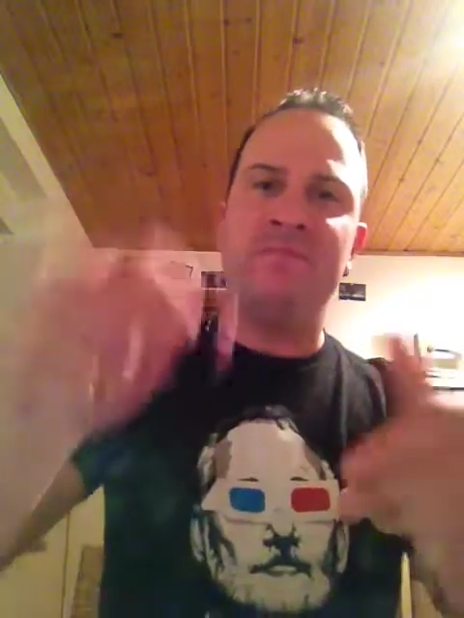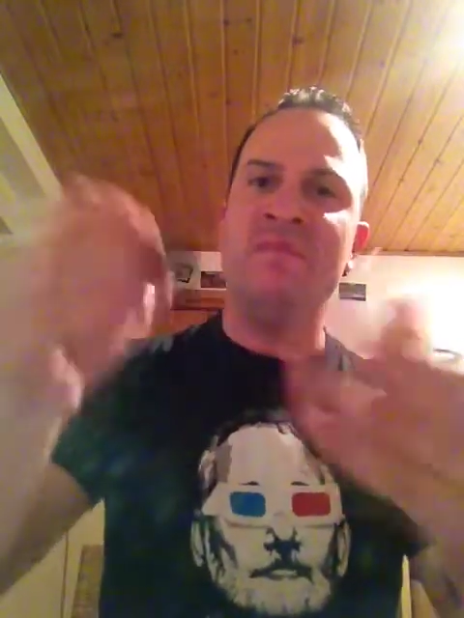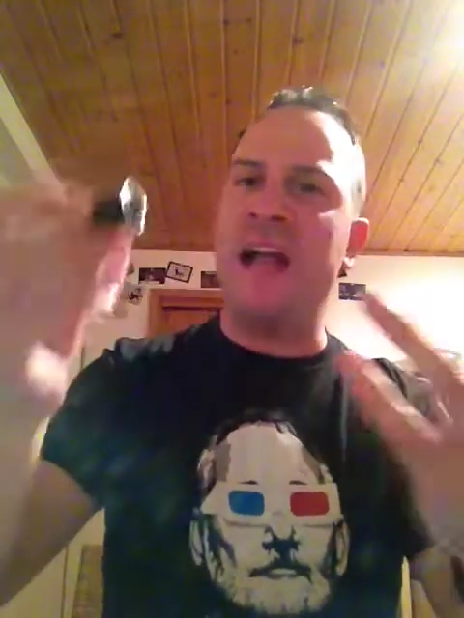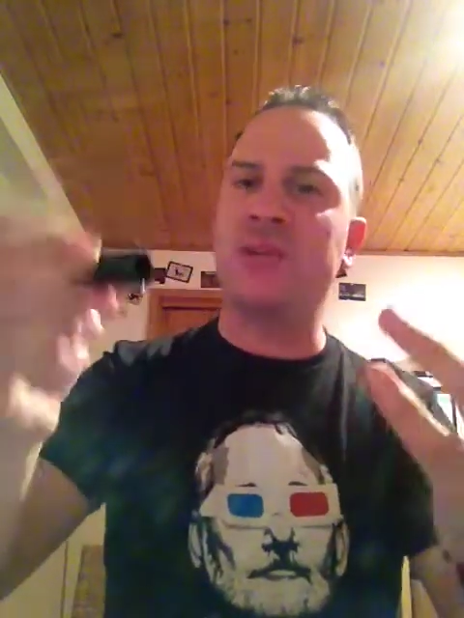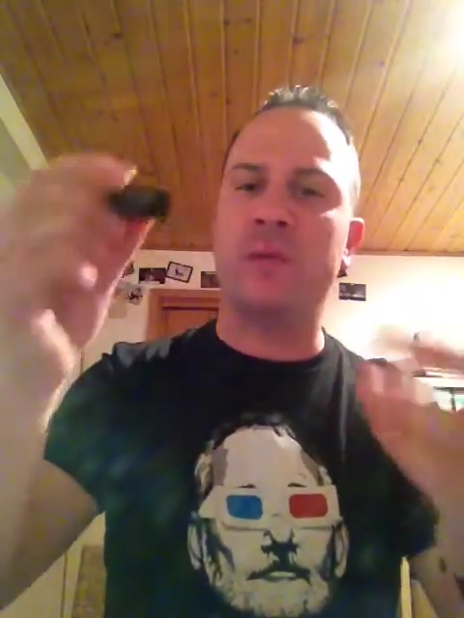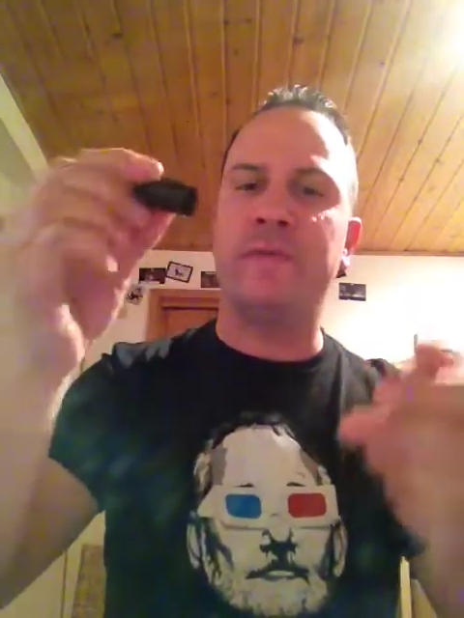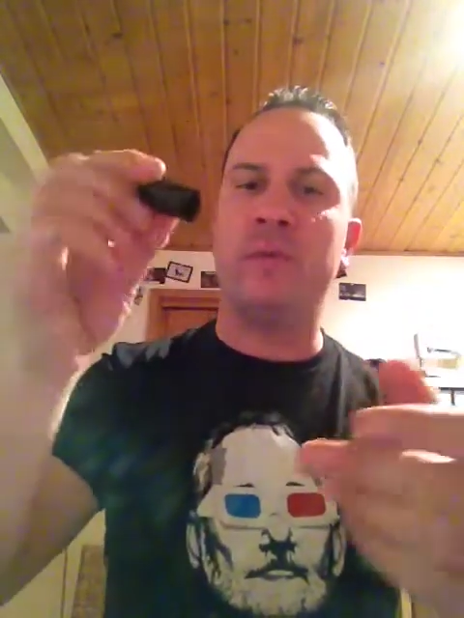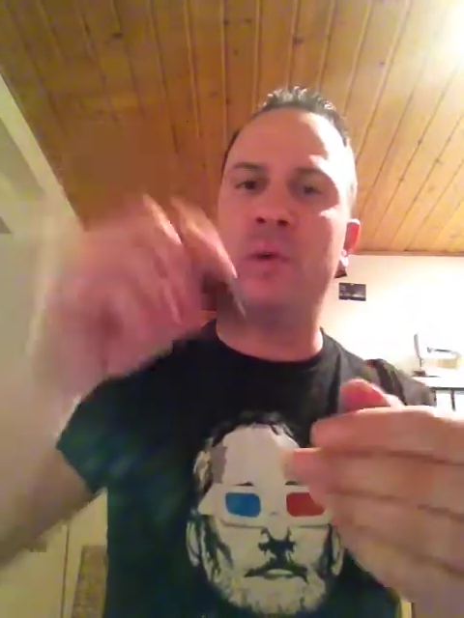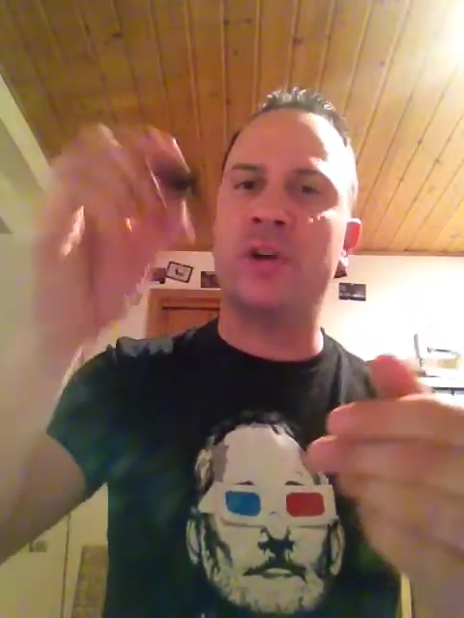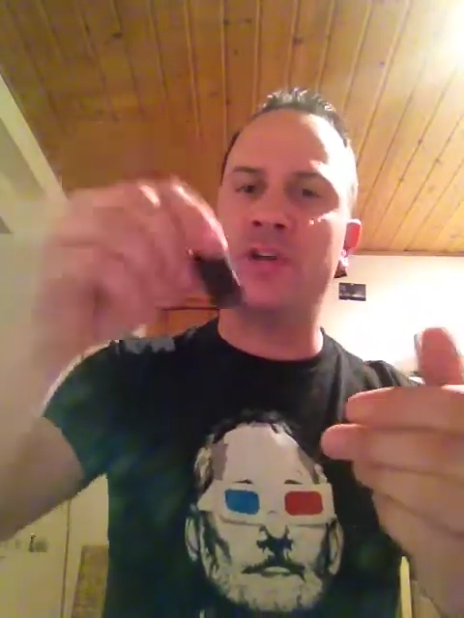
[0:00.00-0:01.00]
natural
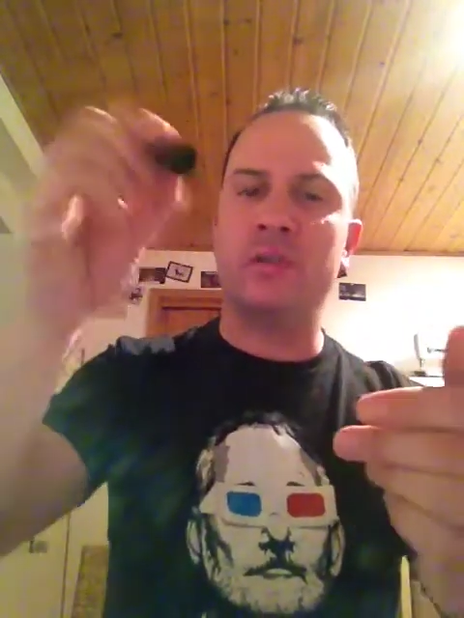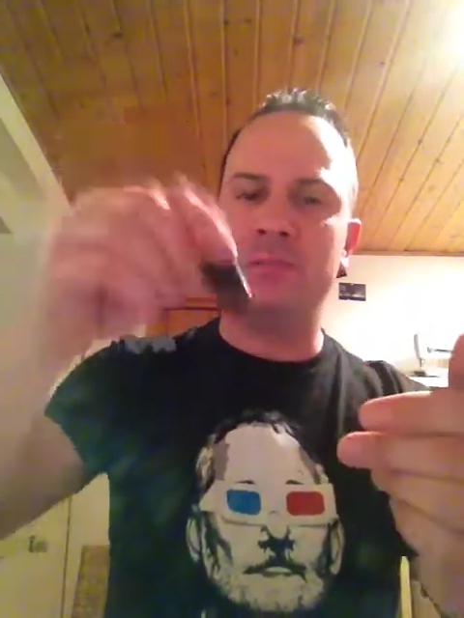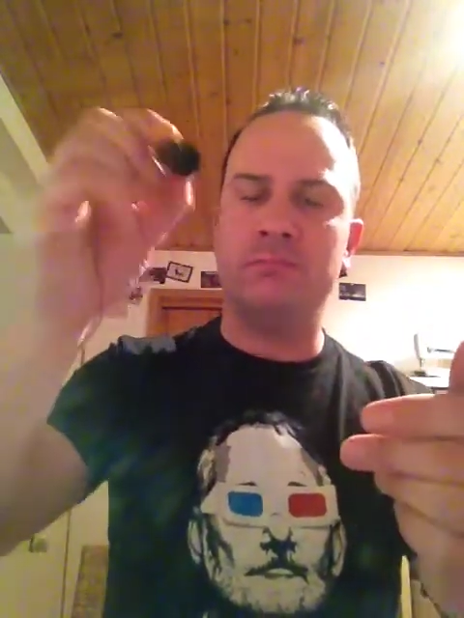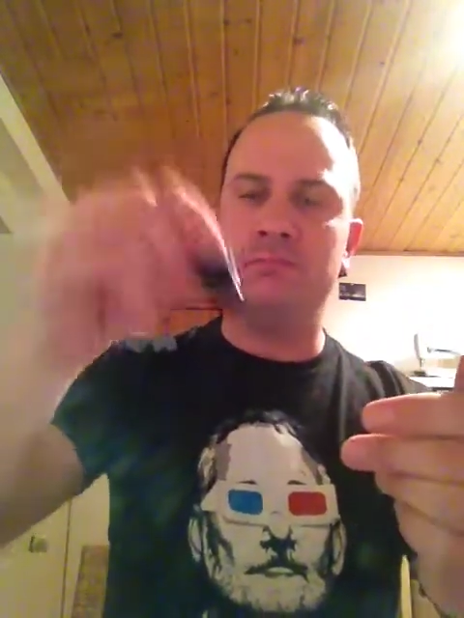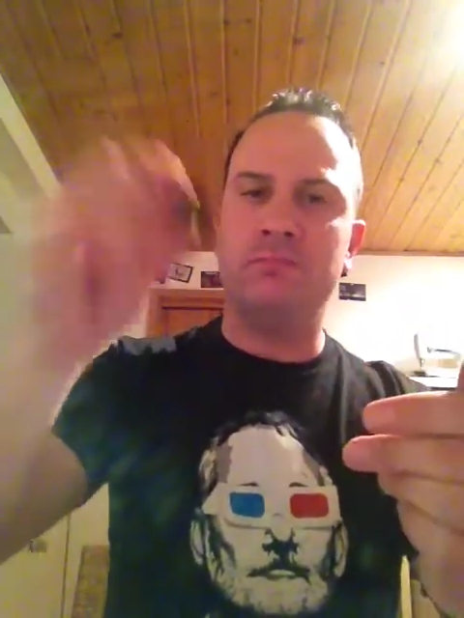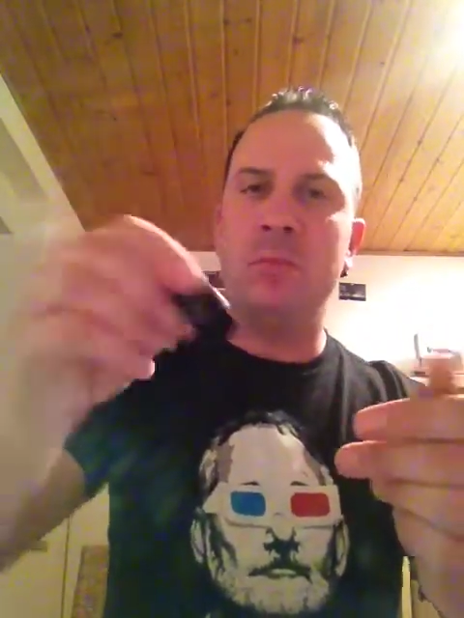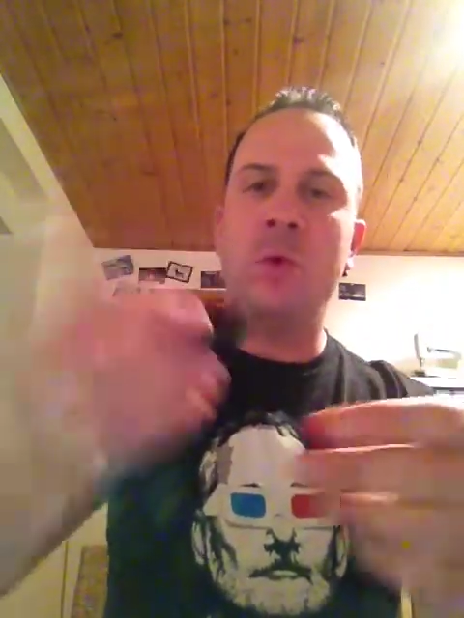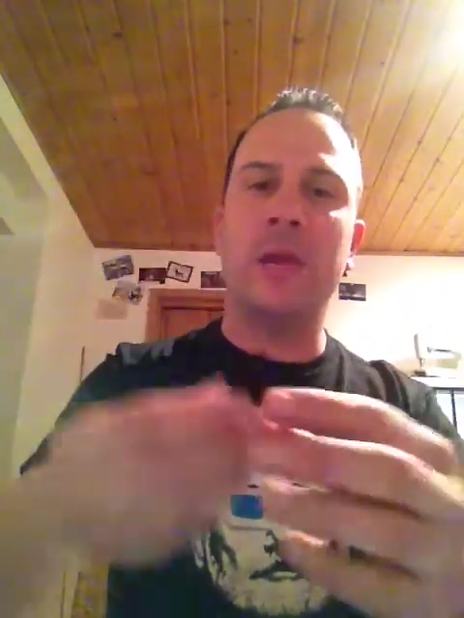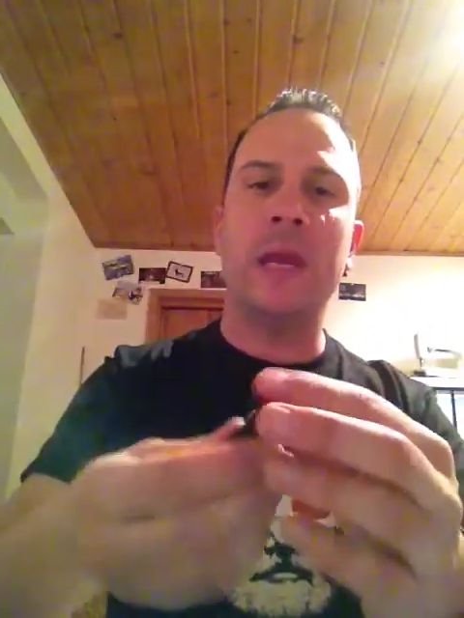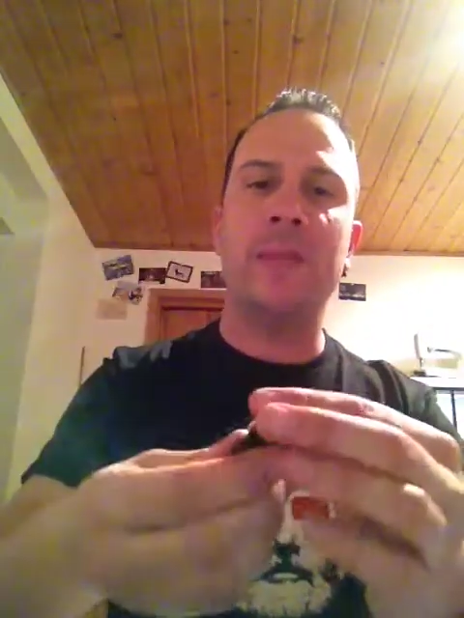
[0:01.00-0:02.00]
force
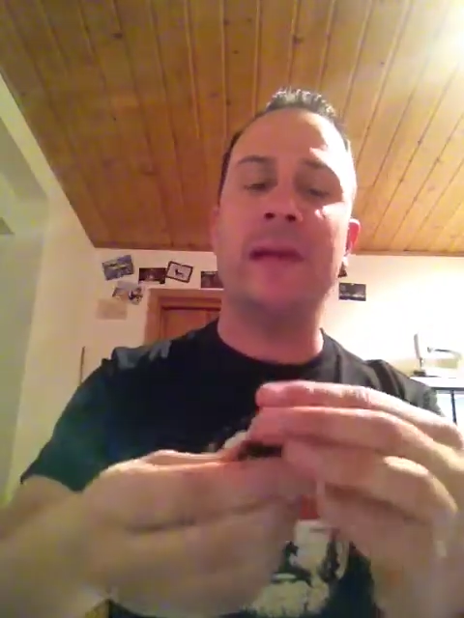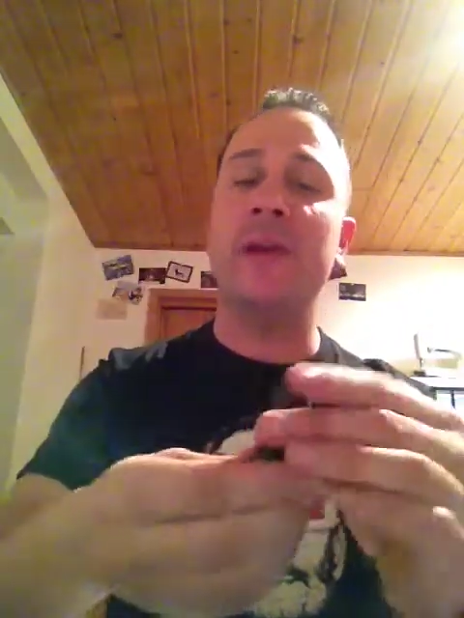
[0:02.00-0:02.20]
won't keep it.